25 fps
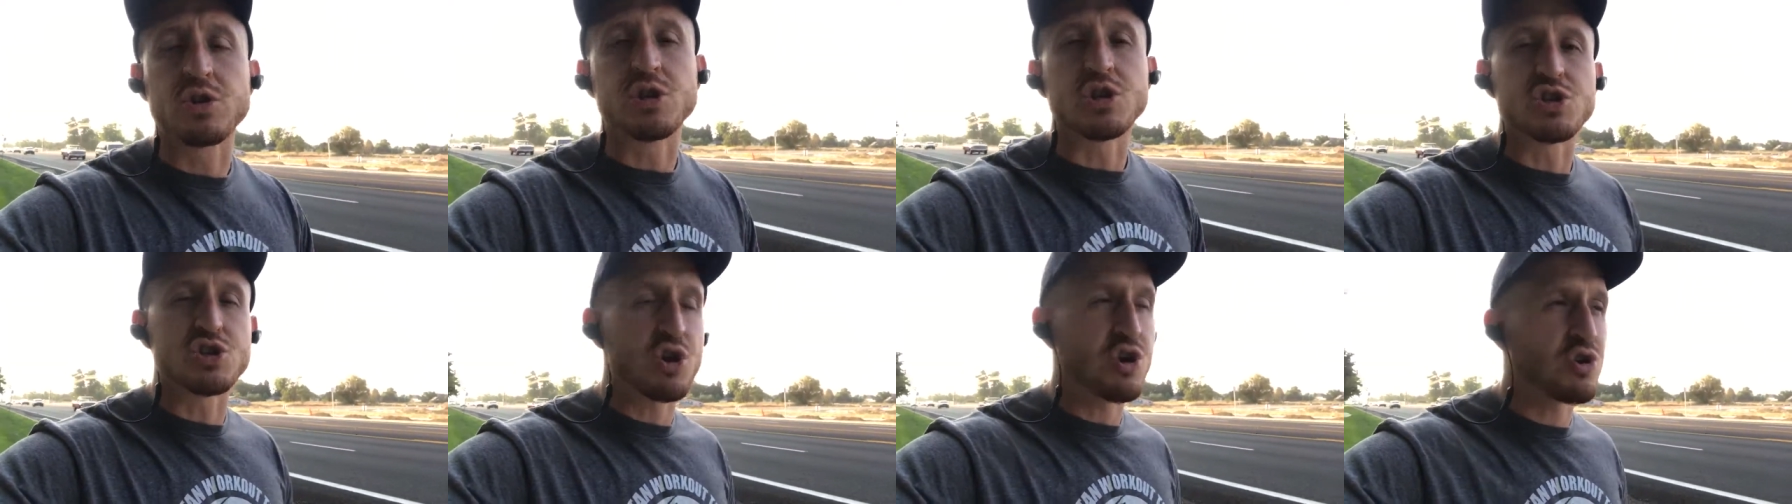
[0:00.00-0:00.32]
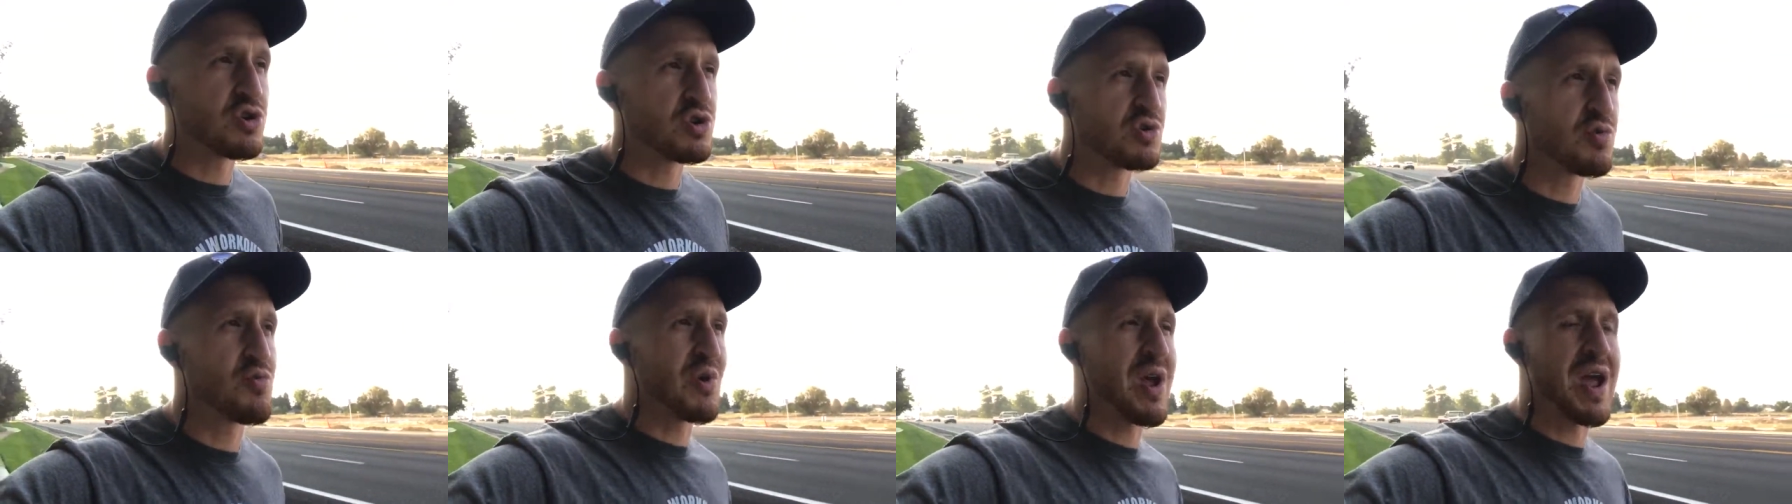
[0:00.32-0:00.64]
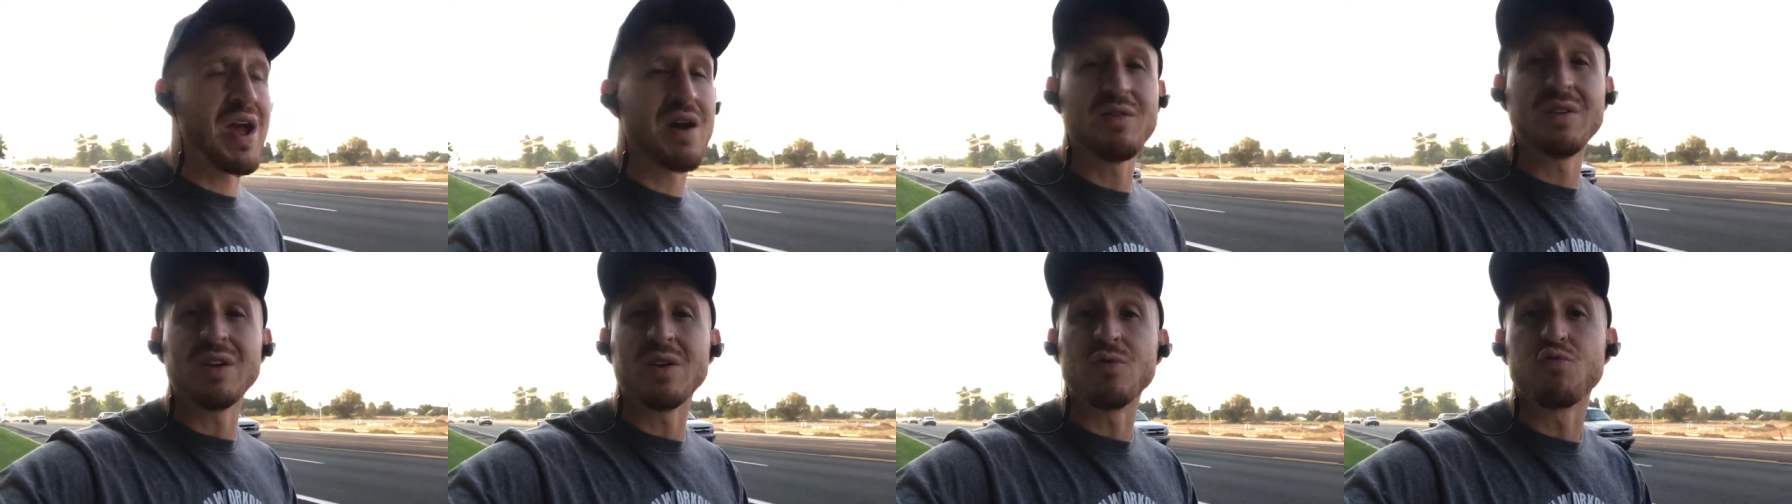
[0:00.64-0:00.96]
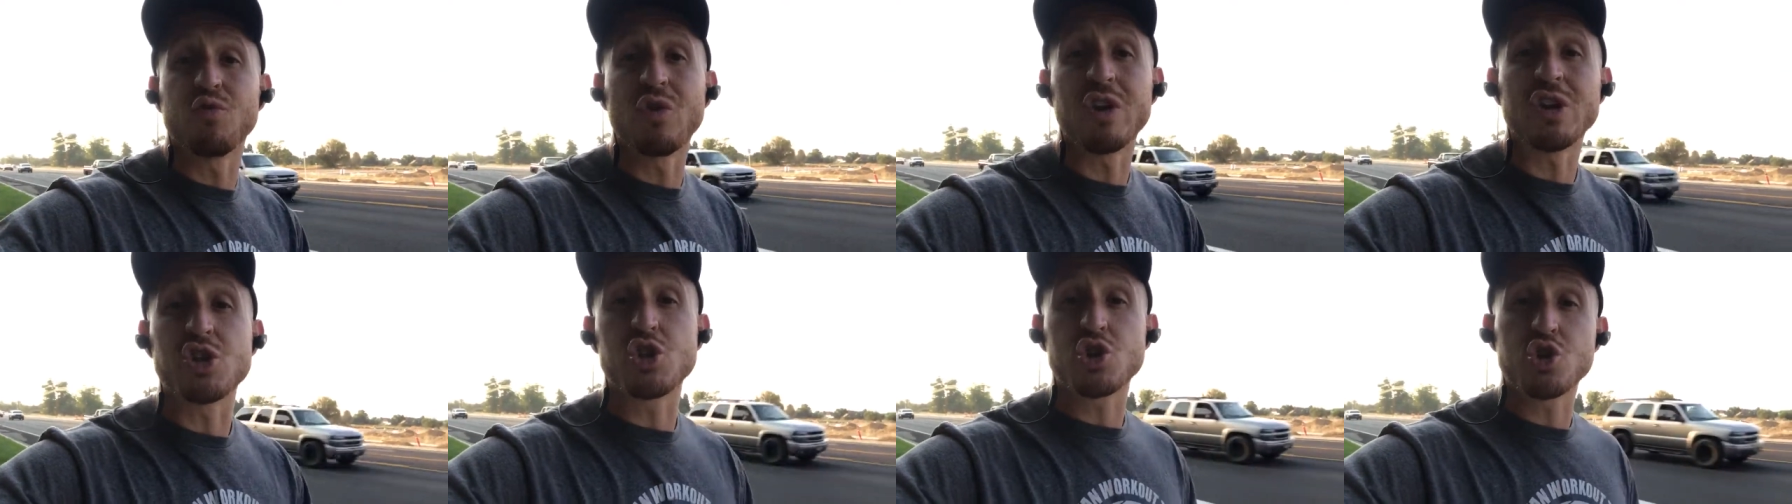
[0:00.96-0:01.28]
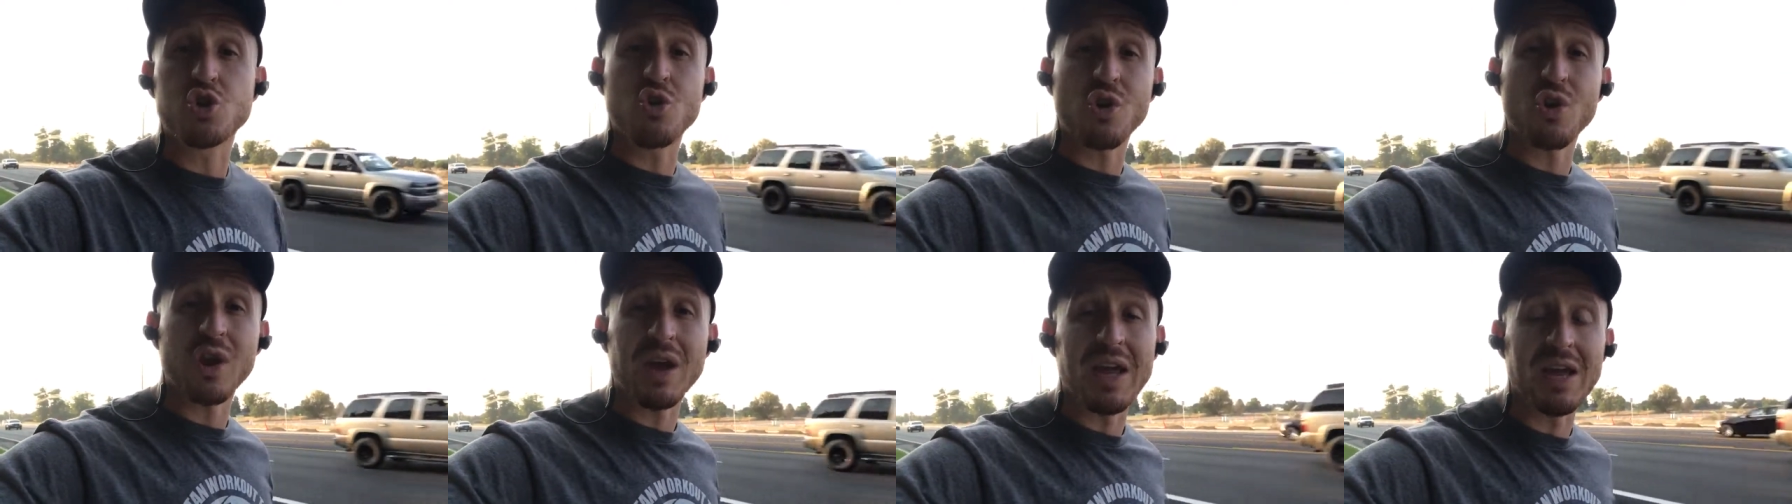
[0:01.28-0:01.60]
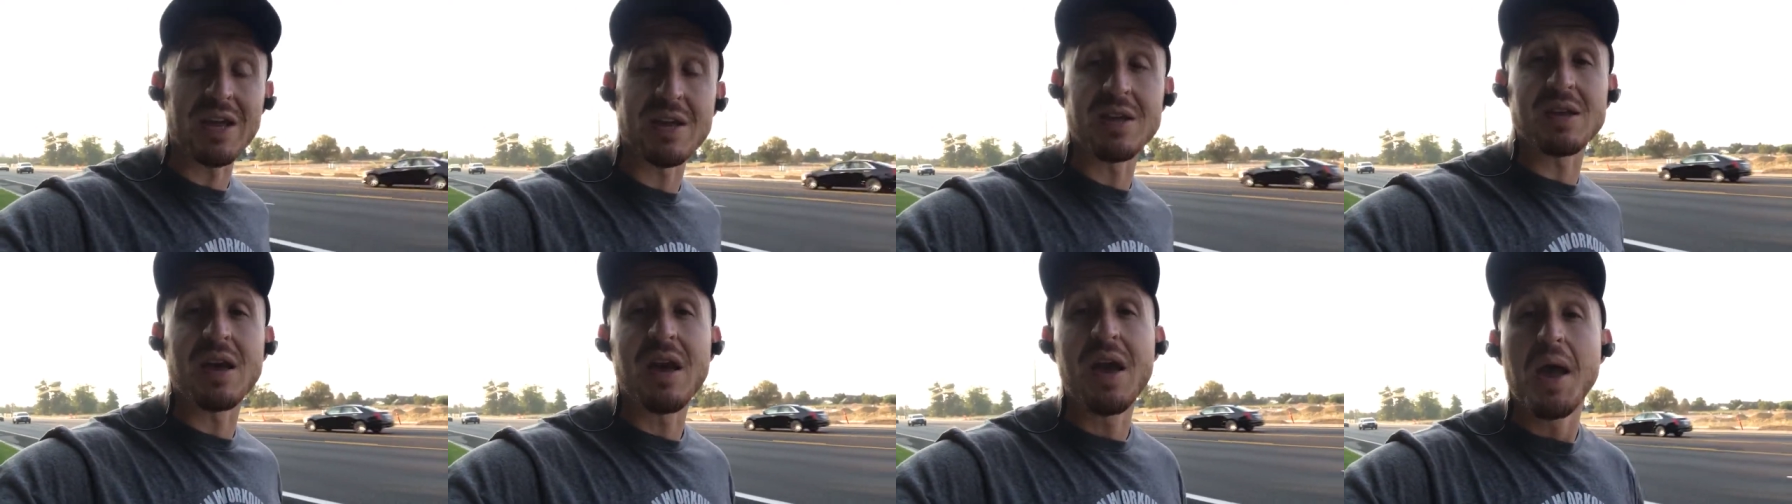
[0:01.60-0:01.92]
to turn around and retreat